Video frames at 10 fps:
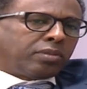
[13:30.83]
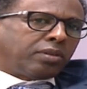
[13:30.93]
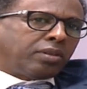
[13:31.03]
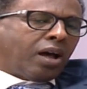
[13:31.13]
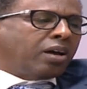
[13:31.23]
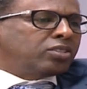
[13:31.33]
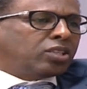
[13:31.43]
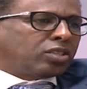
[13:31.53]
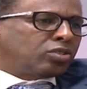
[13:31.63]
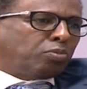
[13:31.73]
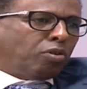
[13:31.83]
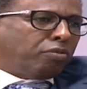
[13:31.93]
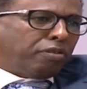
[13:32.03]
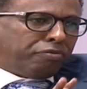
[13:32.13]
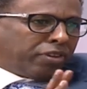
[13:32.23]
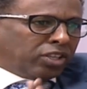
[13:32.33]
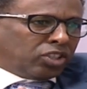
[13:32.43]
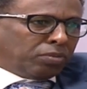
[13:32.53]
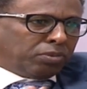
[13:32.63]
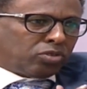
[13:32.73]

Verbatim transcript: the handshake is more of a friendship.